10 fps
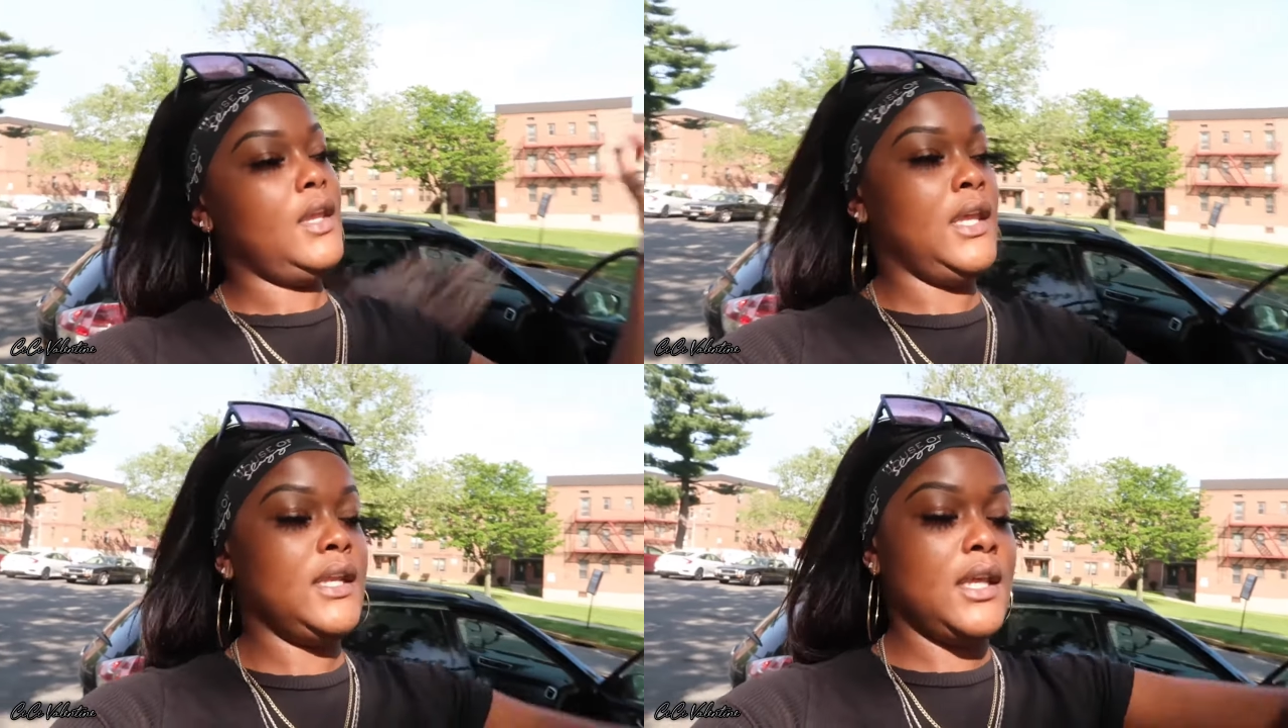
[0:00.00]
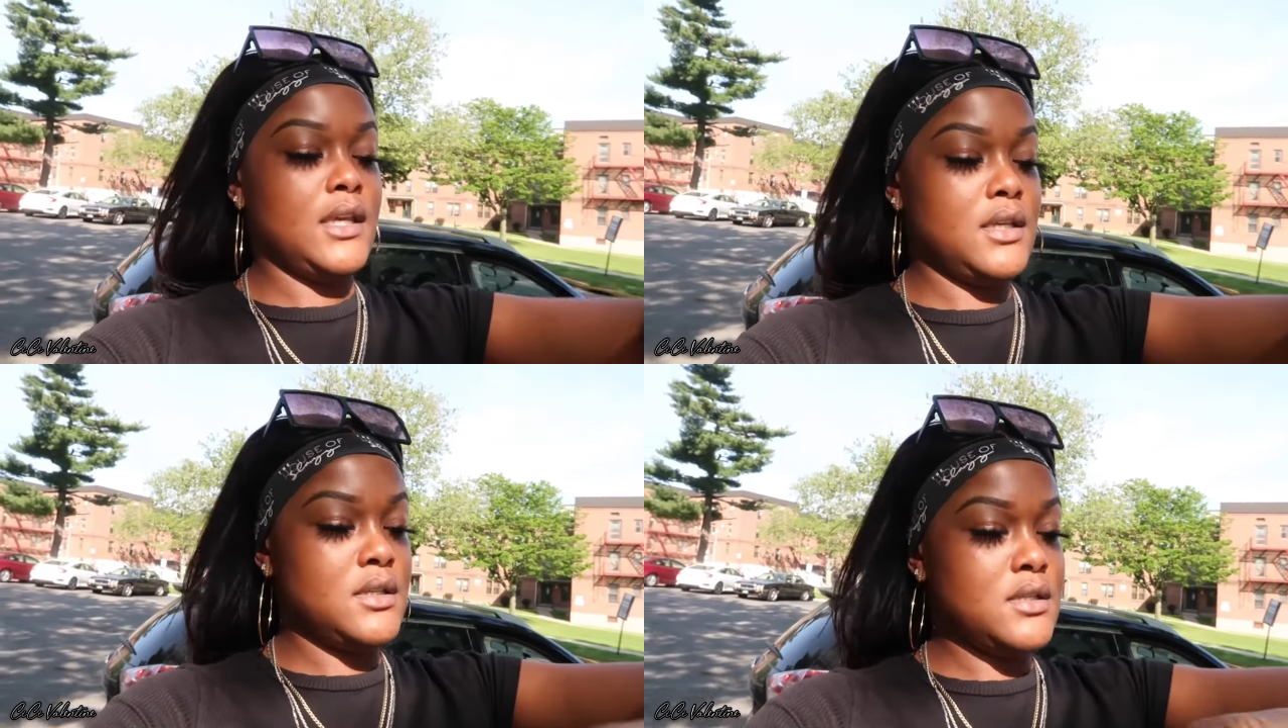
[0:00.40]
it
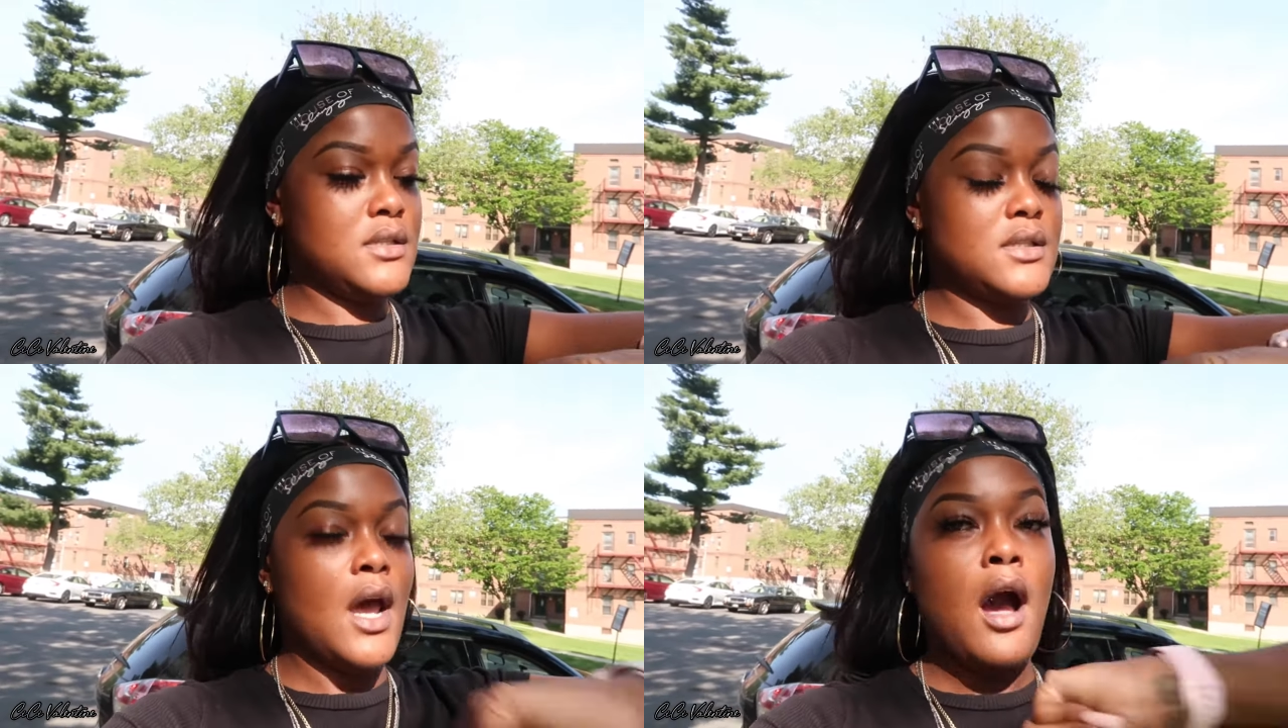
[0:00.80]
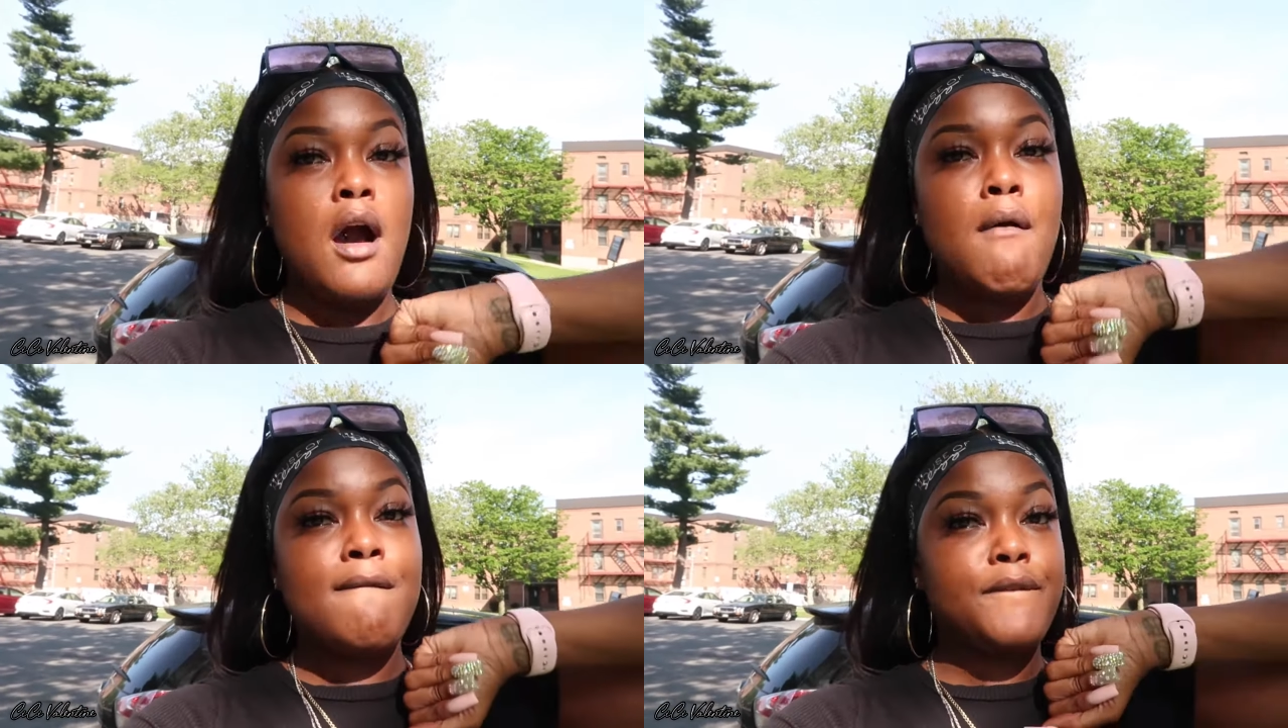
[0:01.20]
is
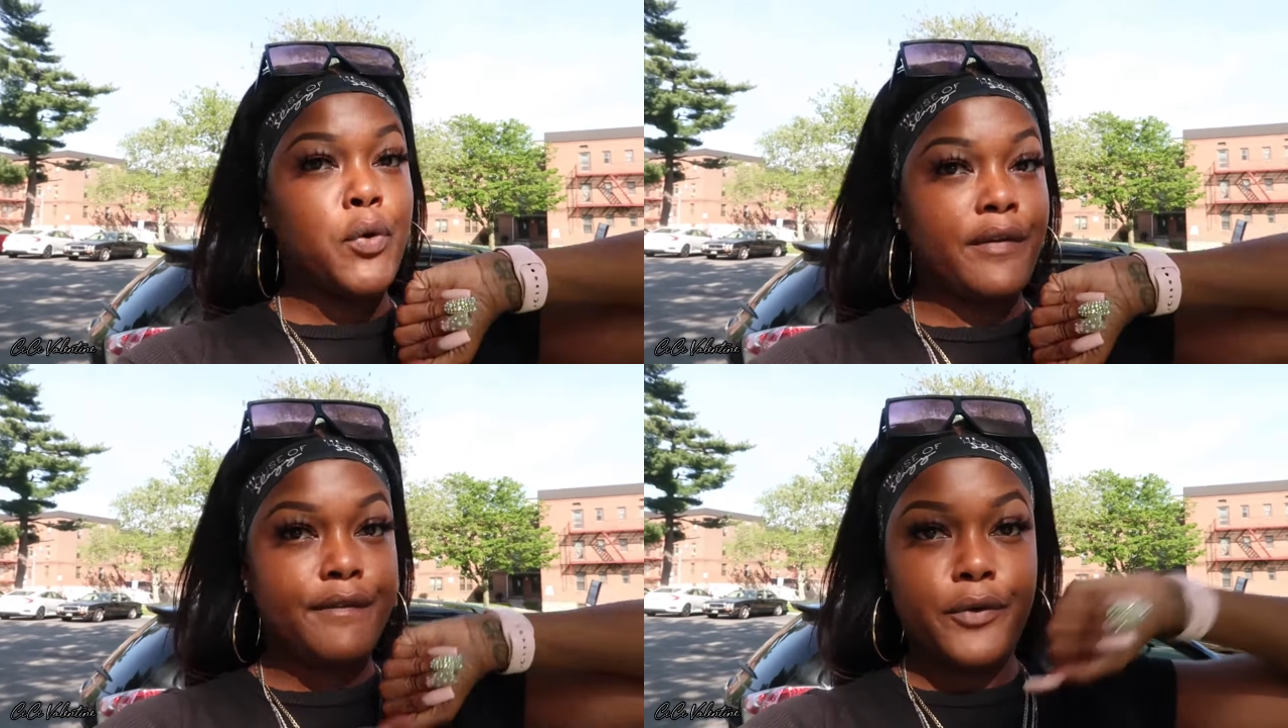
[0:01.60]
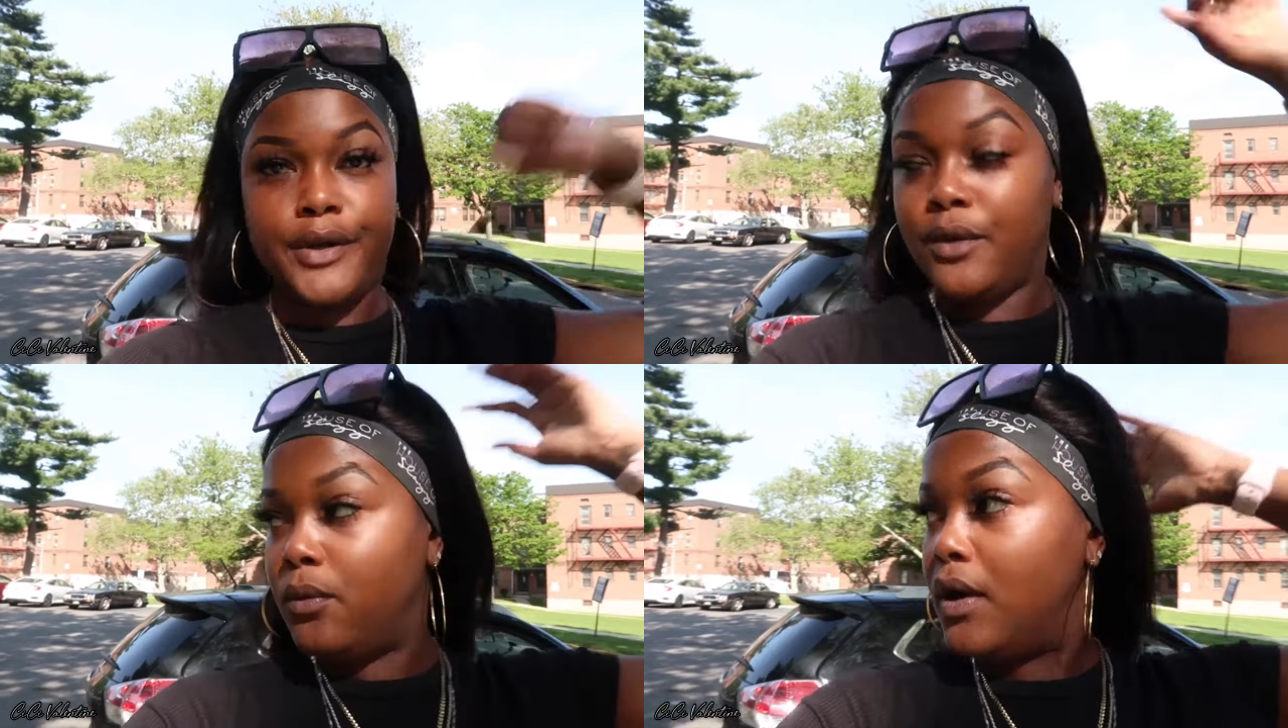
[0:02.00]

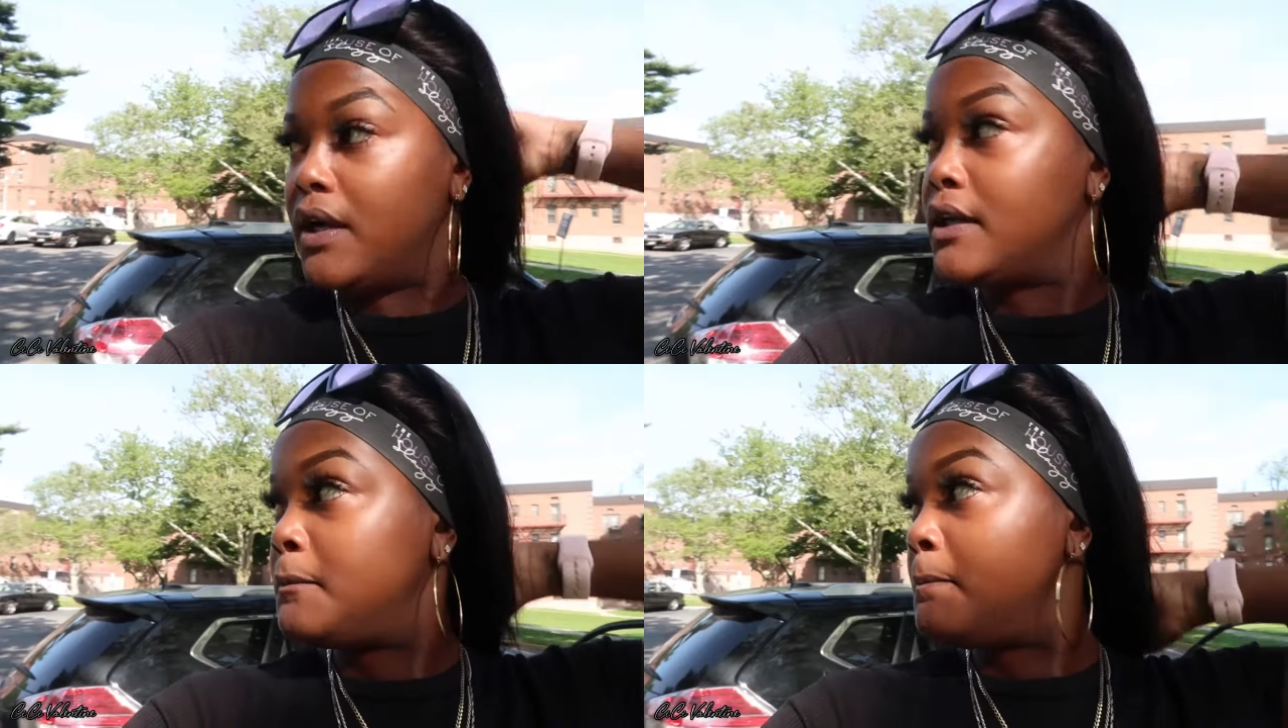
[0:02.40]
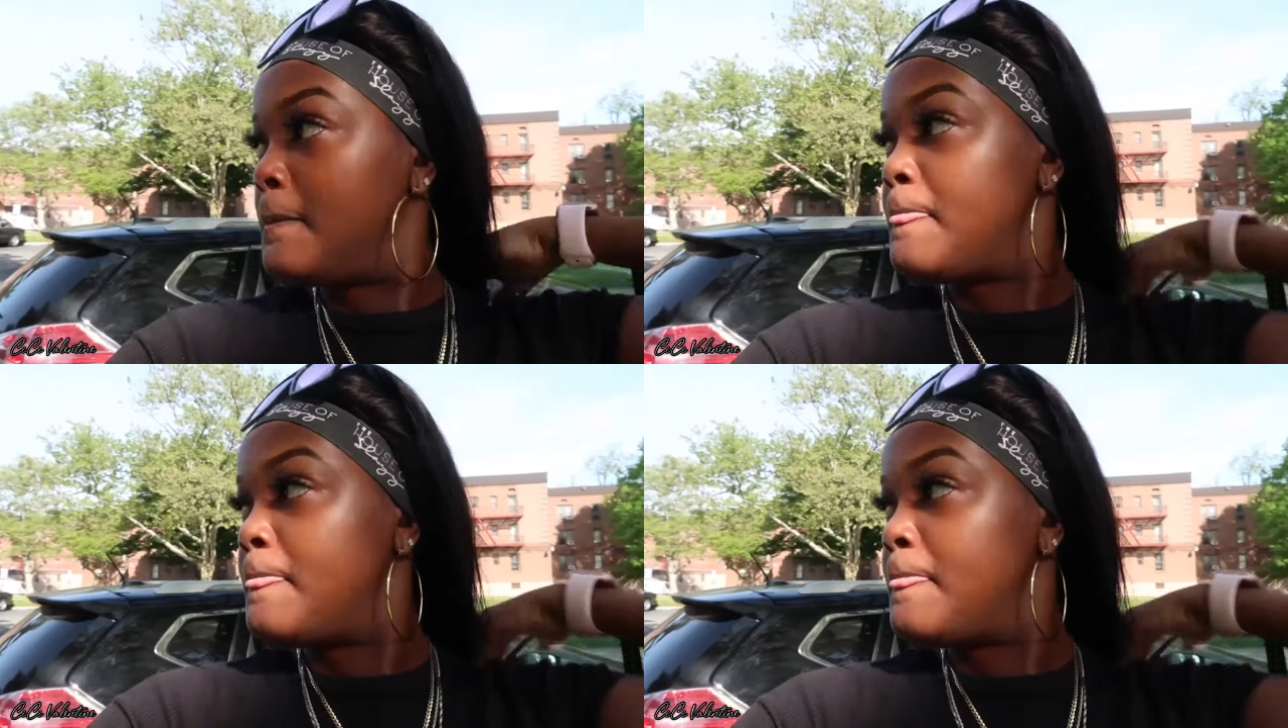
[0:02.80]
4:41,